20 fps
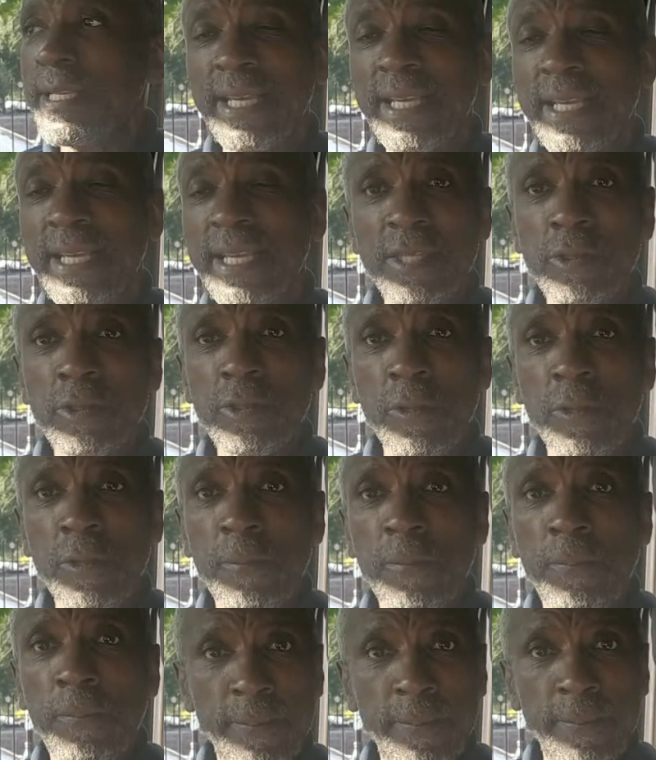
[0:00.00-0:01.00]
that to 2
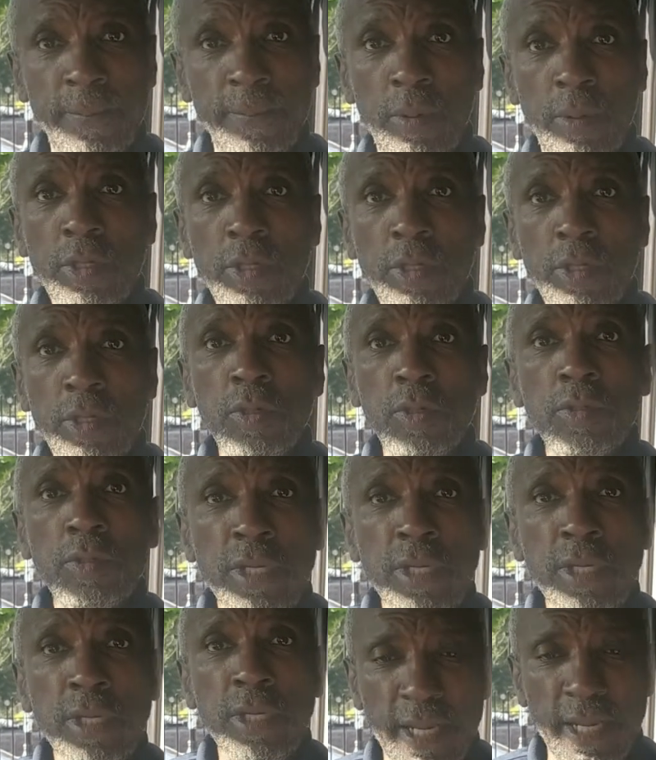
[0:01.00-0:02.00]
people. You
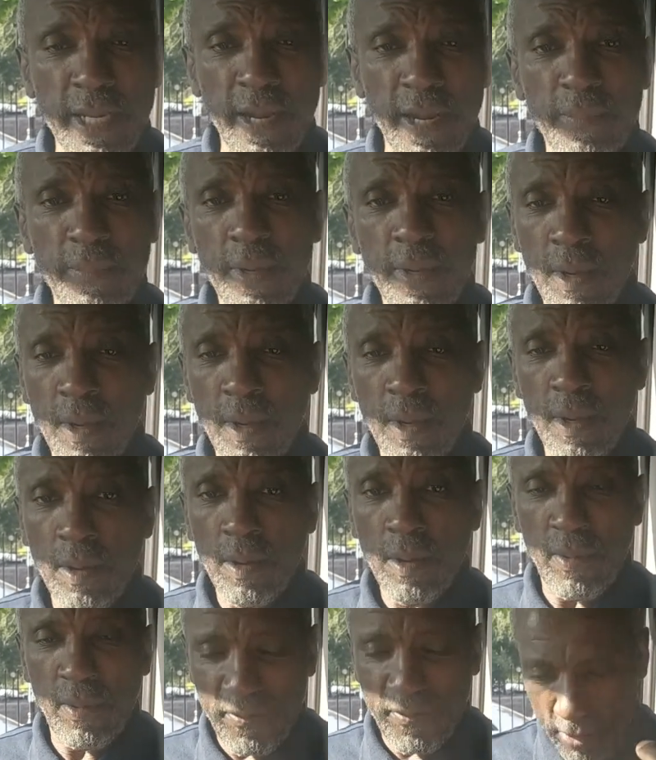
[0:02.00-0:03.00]
turn up
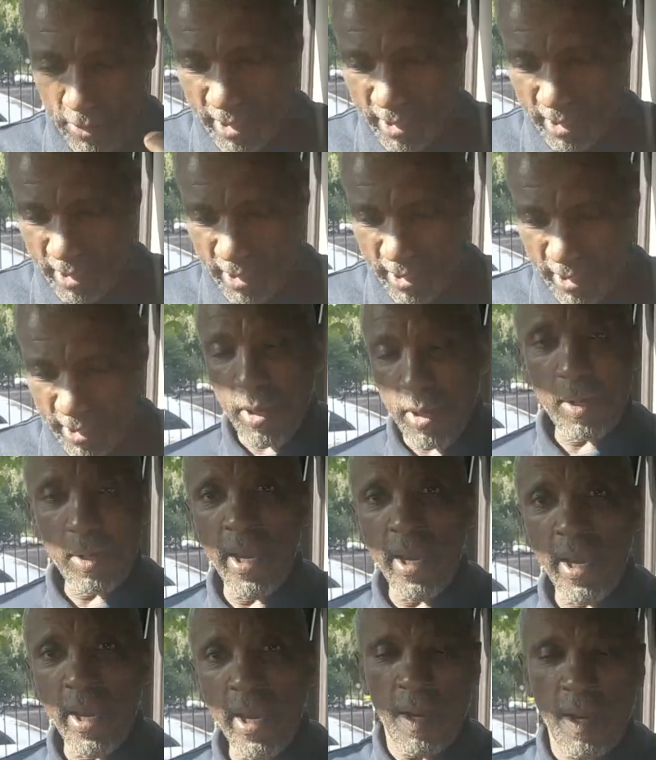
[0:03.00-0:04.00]
in your
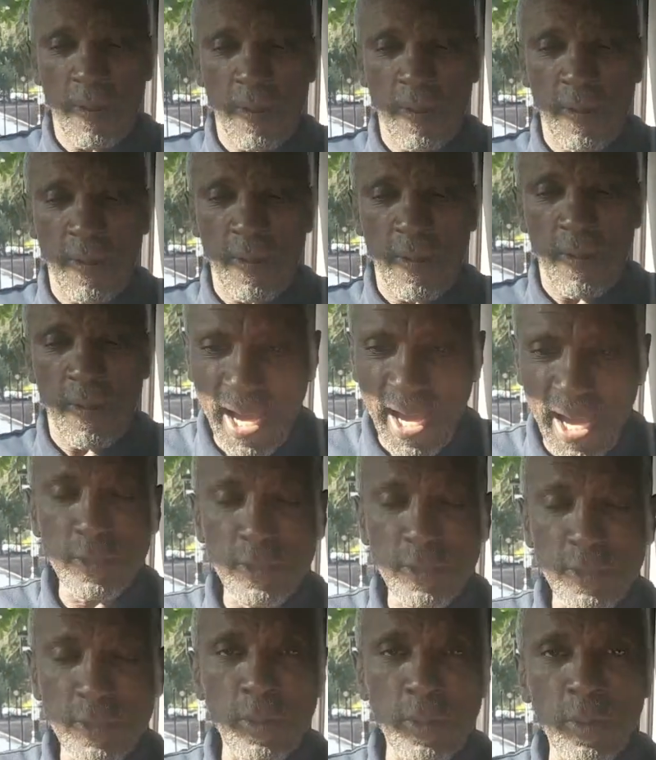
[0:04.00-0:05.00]
workwear, bag of
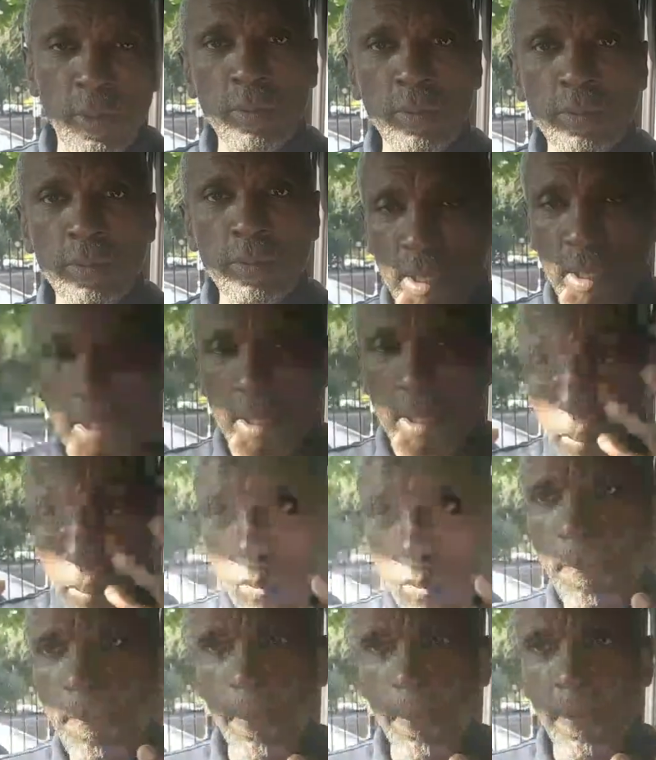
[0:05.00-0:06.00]
tools, all
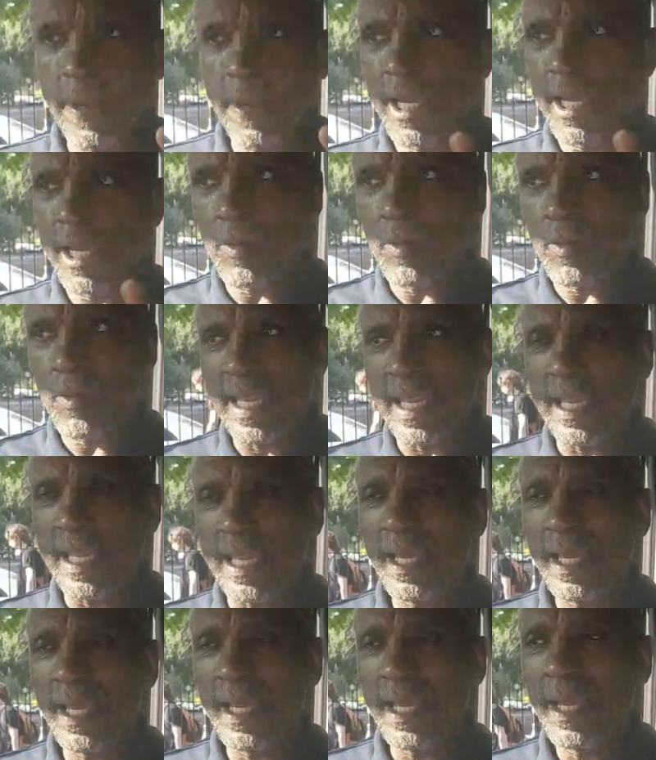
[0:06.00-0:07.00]
prepared, ready.
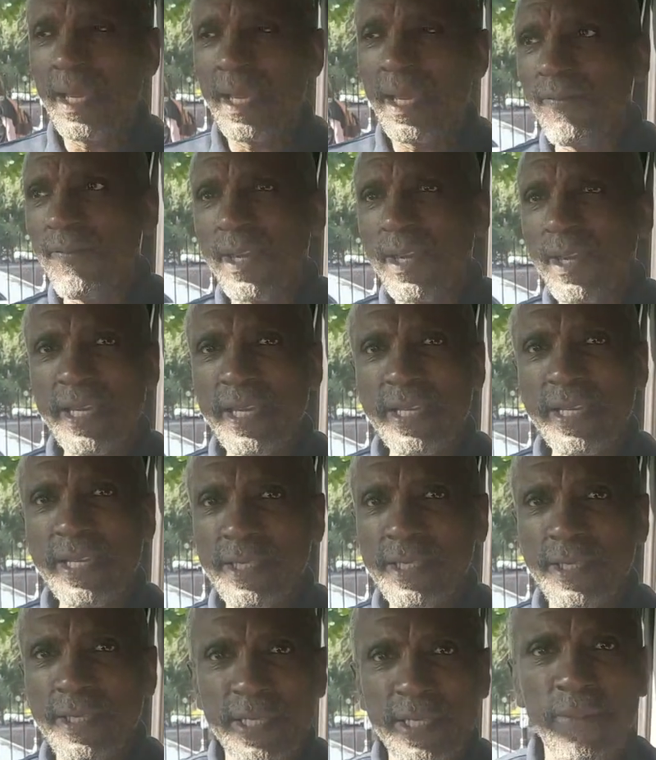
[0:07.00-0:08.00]
The other geezer turns
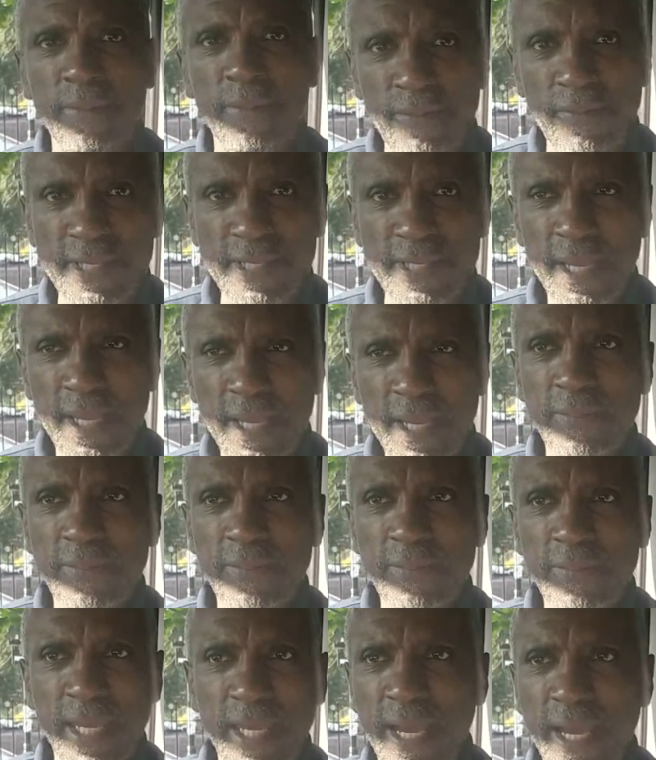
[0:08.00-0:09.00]
up with his empty
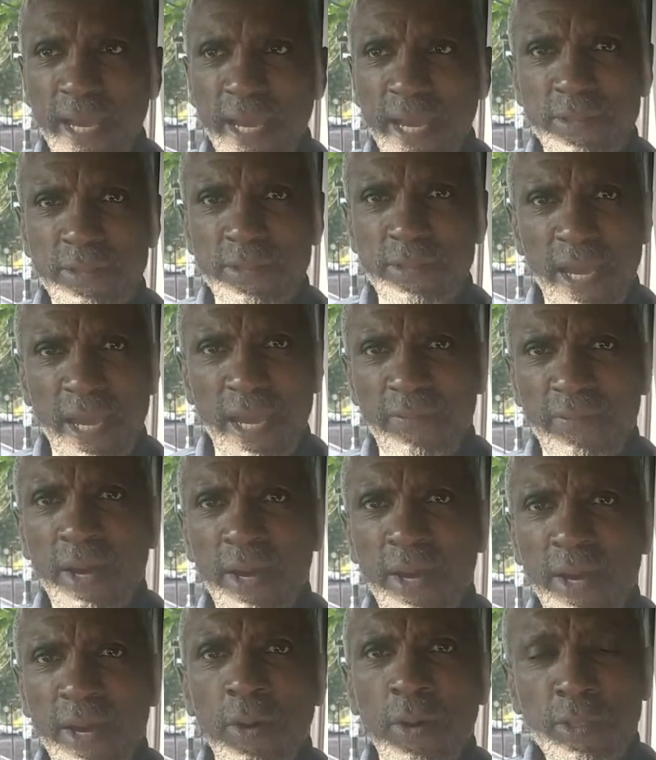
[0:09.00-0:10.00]
hands or whatever.
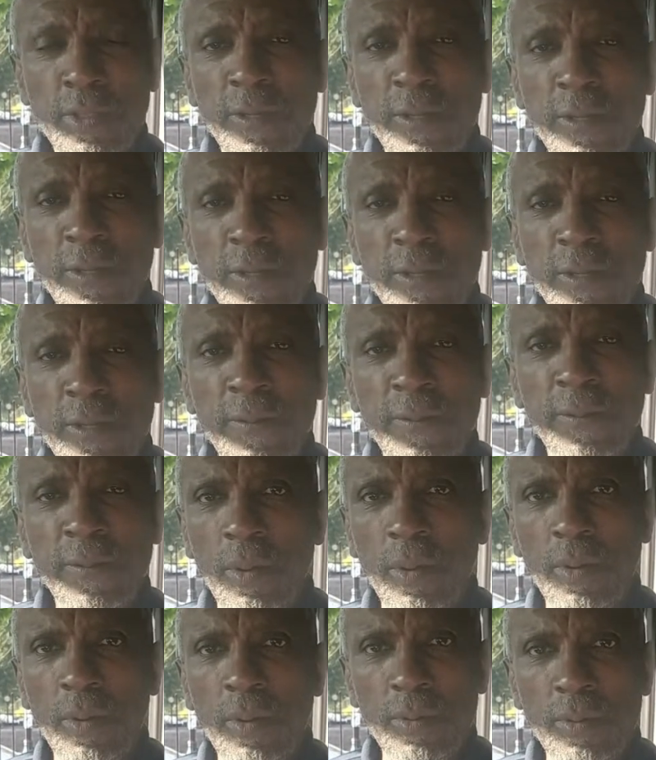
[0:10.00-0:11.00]
Who
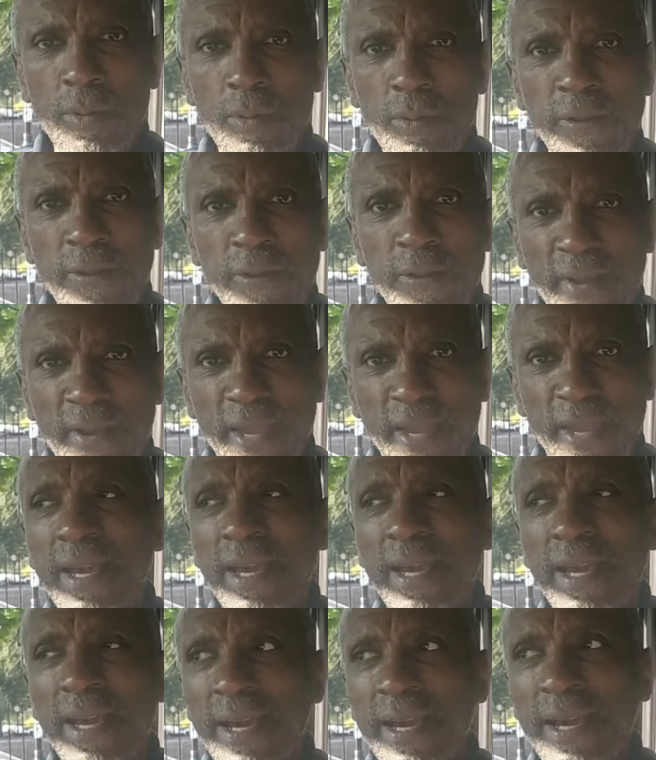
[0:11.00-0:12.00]
do you think
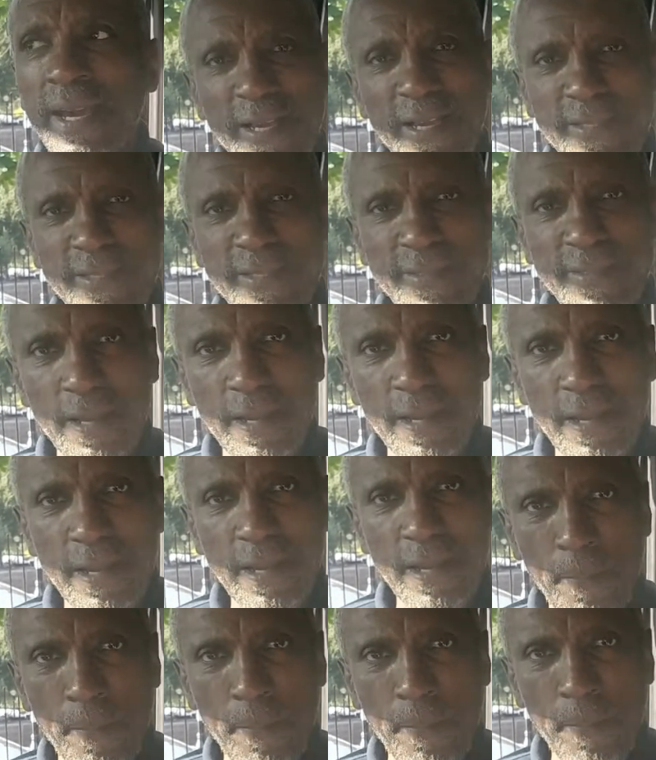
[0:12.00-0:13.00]
a
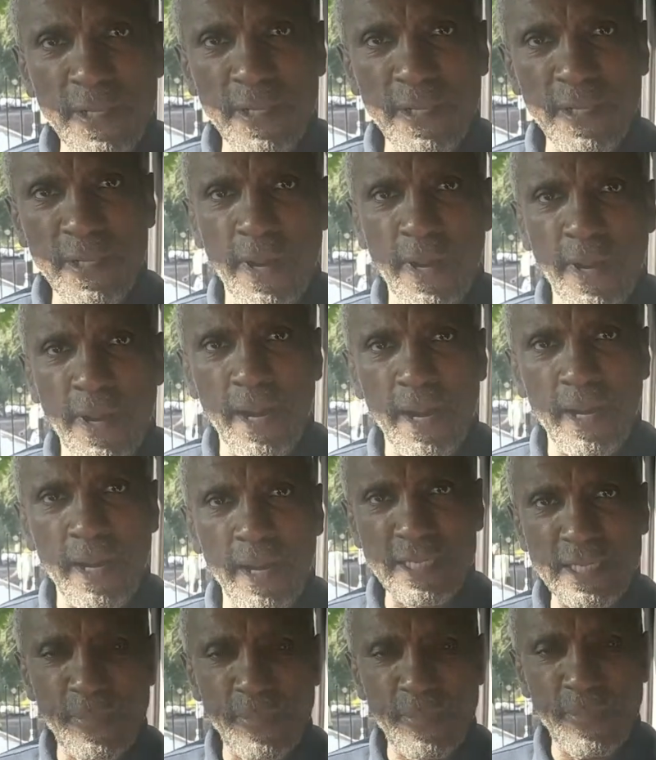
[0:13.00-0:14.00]
proper spark is going to
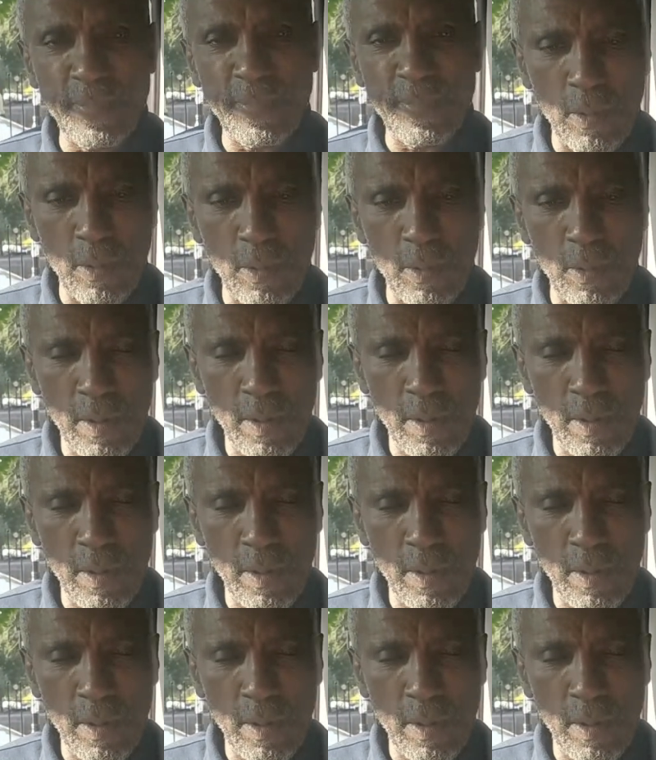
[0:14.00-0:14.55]
be more